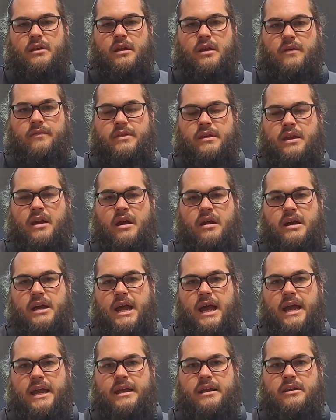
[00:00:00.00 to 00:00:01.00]

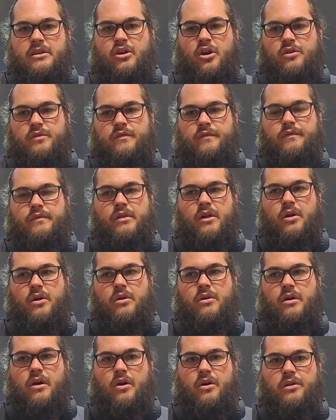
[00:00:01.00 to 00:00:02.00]
8 Golden
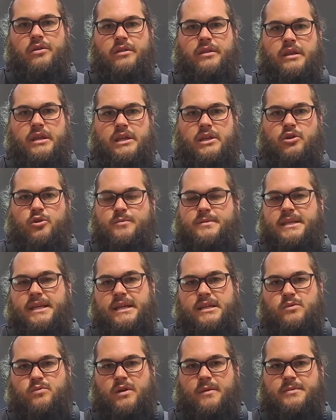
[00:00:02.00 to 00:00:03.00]
Flow on the Hoop
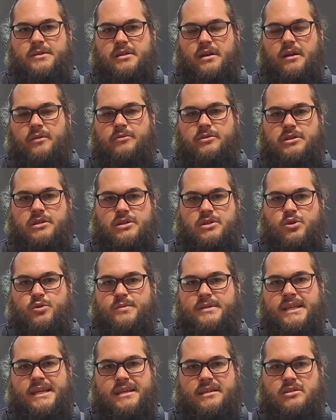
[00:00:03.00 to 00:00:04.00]
Sneakers website, which is
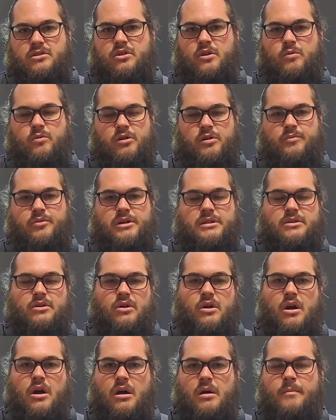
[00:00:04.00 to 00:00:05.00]

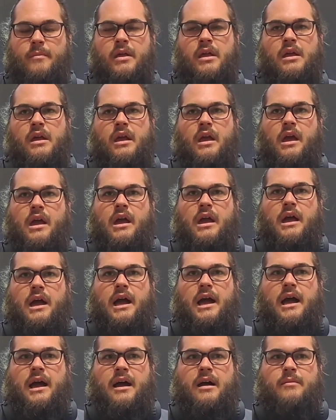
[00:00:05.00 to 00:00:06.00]
hoopsneakers.wordpress.com.
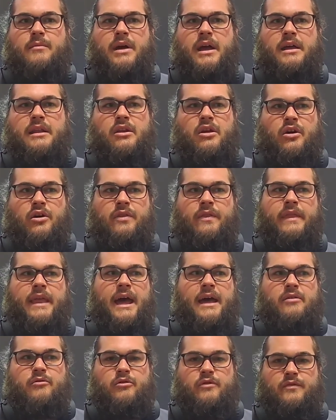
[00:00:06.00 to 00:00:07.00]
And on
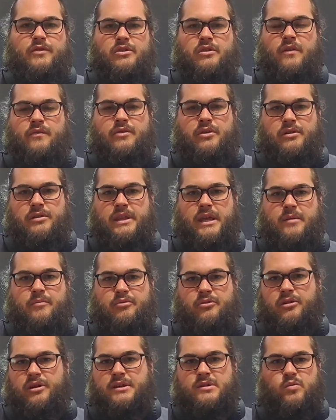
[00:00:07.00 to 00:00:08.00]
that review, I've got their
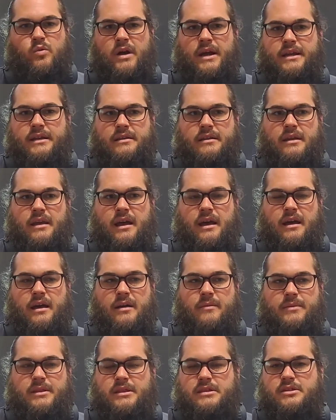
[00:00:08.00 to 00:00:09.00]
price, weight,
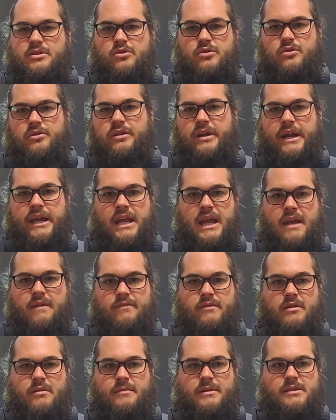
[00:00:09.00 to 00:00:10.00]
and the score that I gave
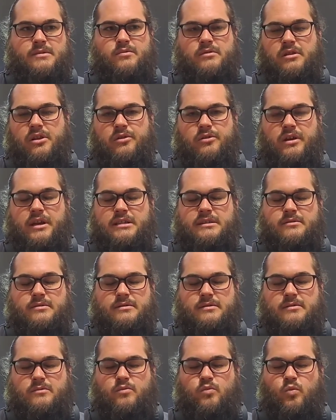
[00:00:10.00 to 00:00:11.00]
them, as
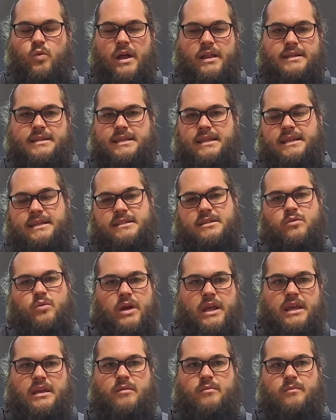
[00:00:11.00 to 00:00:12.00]
well as links to where
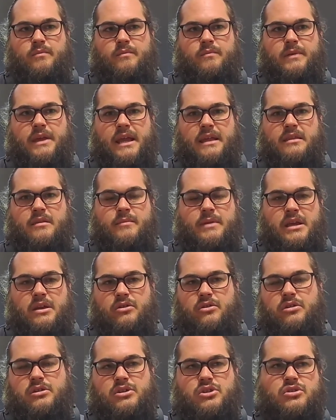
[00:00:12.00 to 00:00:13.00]
you can get them here
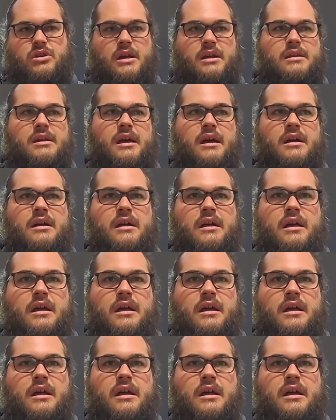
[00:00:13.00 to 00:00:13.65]
in Australia.